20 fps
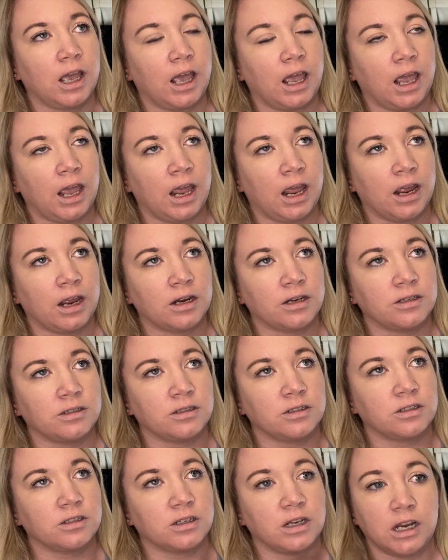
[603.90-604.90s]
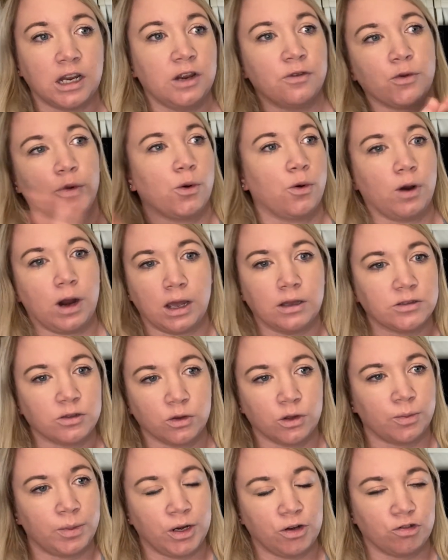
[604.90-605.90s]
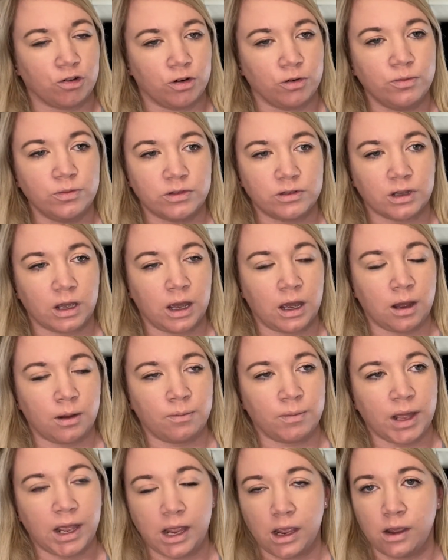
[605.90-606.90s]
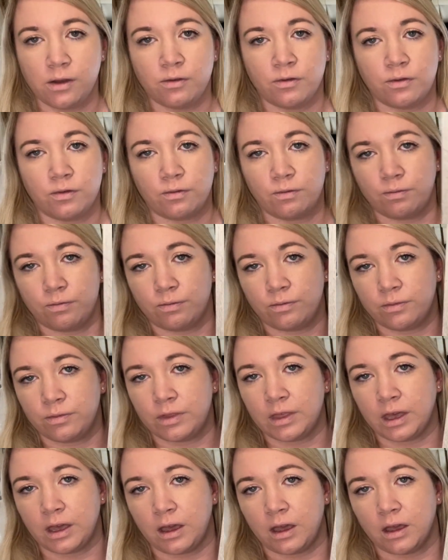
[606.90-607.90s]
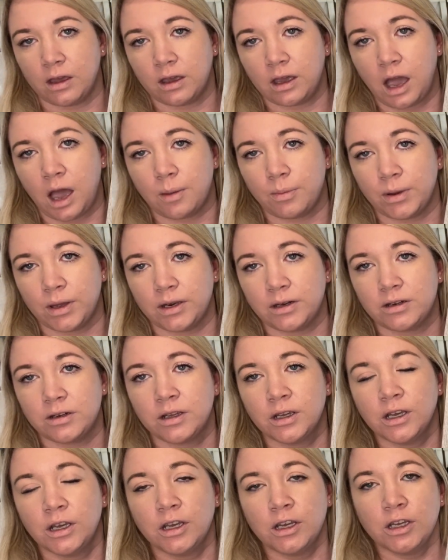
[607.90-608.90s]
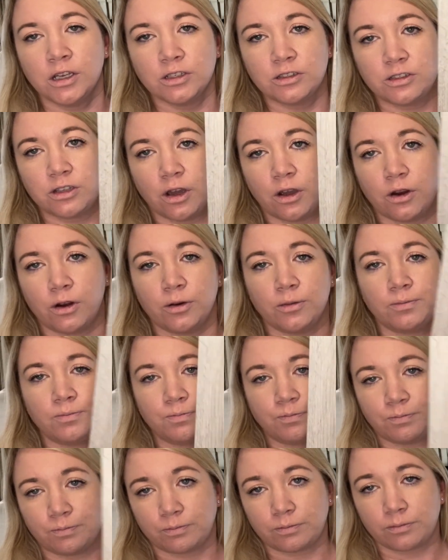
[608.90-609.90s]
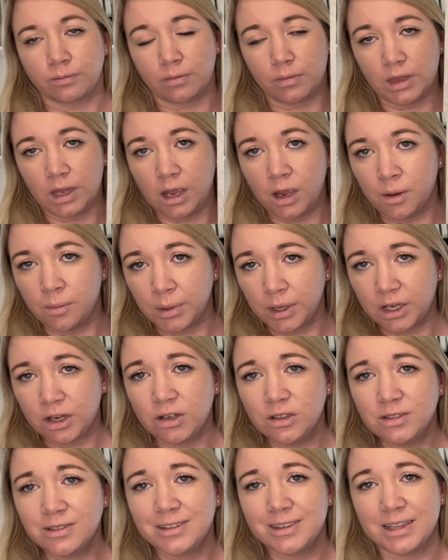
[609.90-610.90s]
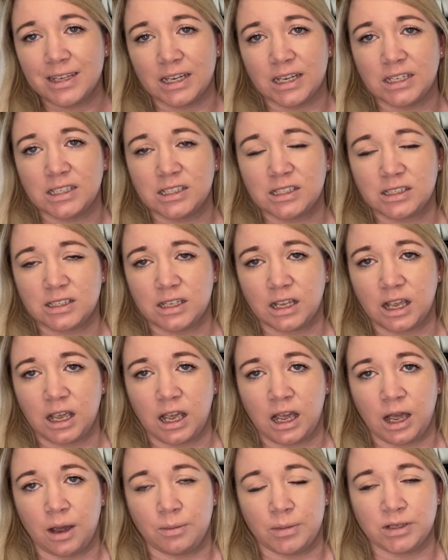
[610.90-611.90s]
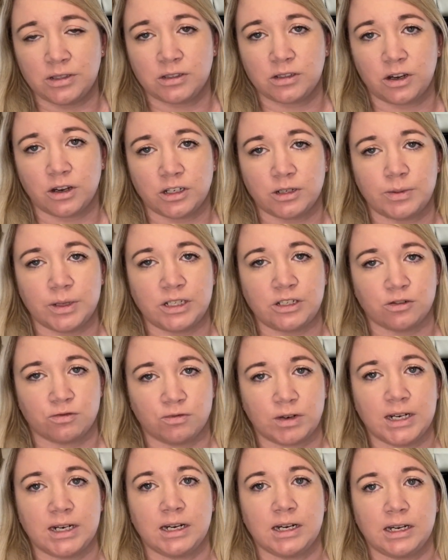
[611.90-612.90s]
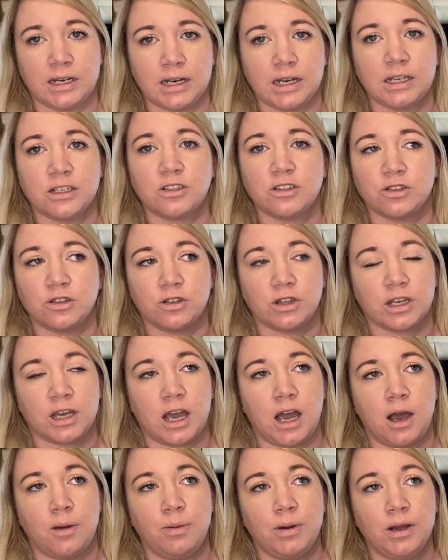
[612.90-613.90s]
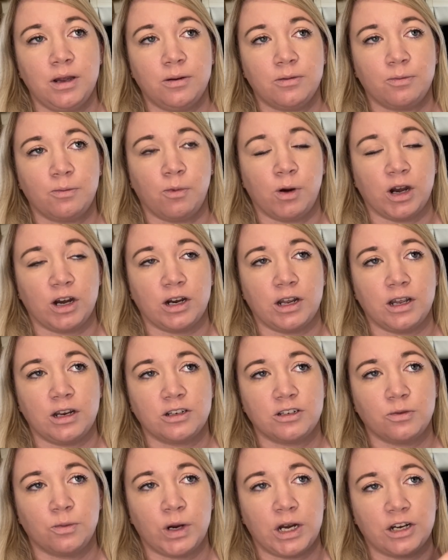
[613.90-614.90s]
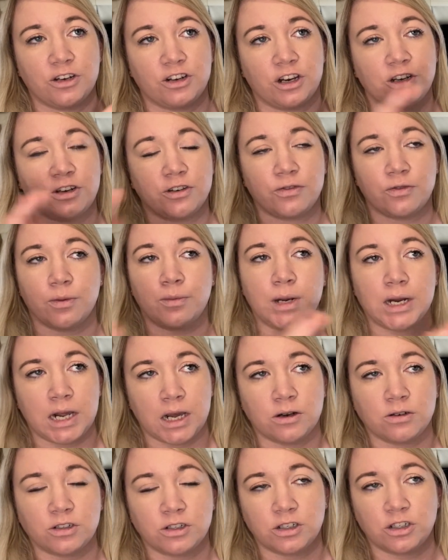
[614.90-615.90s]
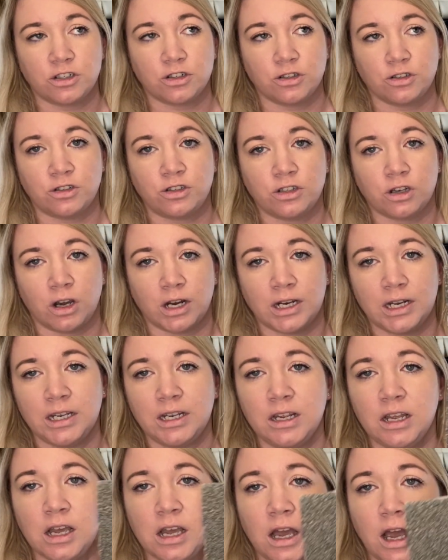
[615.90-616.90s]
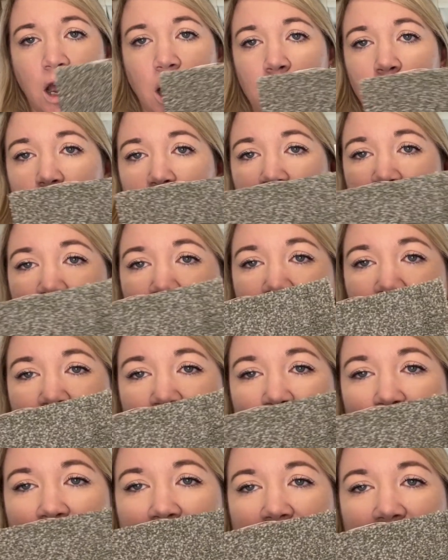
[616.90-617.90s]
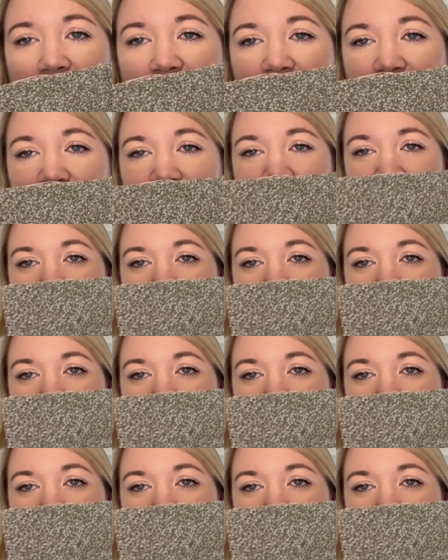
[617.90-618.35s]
and everywhere else, all the bedrooms have the carpet. So because this is going to be directly next to the carpet when it changes from lounge to dining, I wanted it to match.